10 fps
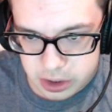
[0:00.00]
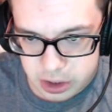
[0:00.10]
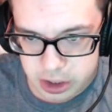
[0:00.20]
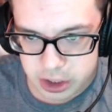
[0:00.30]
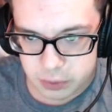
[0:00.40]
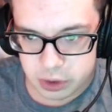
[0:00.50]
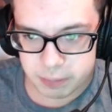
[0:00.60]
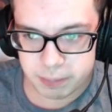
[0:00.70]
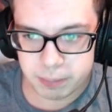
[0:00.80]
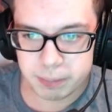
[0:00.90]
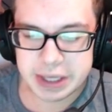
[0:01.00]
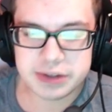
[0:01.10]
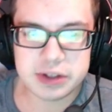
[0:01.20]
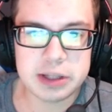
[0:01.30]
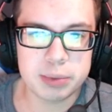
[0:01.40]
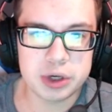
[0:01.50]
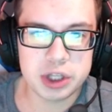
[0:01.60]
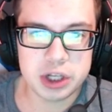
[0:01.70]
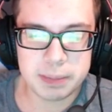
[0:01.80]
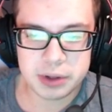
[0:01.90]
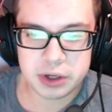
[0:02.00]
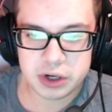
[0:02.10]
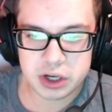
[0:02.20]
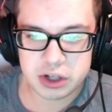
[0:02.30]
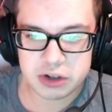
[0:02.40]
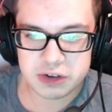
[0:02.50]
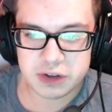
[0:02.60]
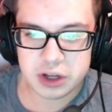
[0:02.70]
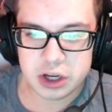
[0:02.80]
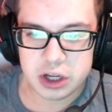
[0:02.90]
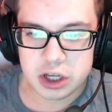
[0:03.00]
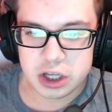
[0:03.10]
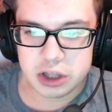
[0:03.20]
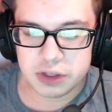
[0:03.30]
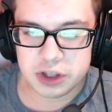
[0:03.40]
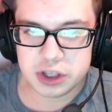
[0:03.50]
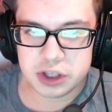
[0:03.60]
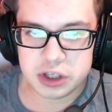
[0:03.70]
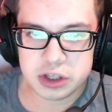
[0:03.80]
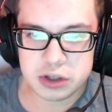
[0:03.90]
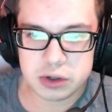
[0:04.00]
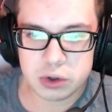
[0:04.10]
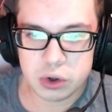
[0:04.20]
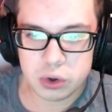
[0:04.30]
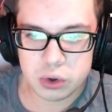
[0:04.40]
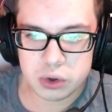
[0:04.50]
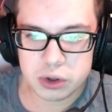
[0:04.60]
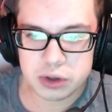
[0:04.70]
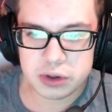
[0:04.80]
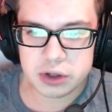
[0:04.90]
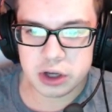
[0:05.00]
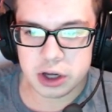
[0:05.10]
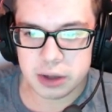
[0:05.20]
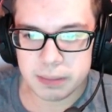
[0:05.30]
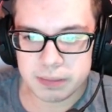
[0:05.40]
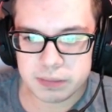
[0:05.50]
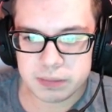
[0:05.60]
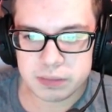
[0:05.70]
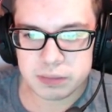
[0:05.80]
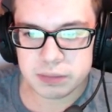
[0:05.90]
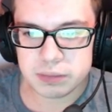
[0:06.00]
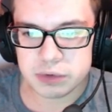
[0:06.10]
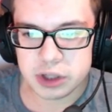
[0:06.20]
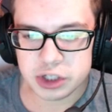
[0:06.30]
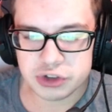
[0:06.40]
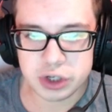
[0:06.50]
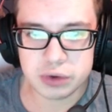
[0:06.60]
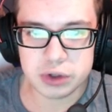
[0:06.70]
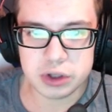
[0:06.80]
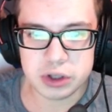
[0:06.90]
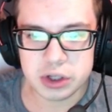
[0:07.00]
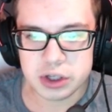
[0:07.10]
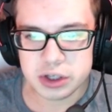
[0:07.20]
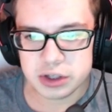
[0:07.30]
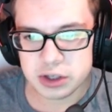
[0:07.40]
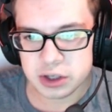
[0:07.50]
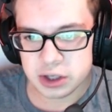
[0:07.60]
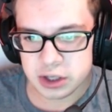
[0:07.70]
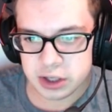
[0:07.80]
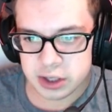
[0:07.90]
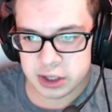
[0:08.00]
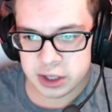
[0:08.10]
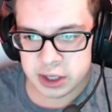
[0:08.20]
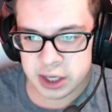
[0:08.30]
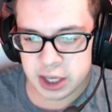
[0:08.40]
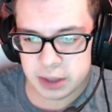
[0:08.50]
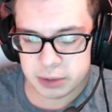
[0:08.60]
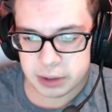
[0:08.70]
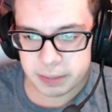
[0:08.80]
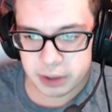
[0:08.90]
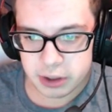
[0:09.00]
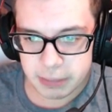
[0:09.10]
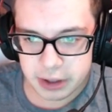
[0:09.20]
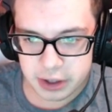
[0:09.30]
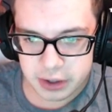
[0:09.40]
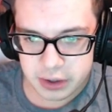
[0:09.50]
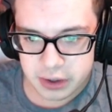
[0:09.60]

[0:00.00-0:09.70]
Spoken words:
and we are basically putting it up here against the whole like general Kingdom Cup meta.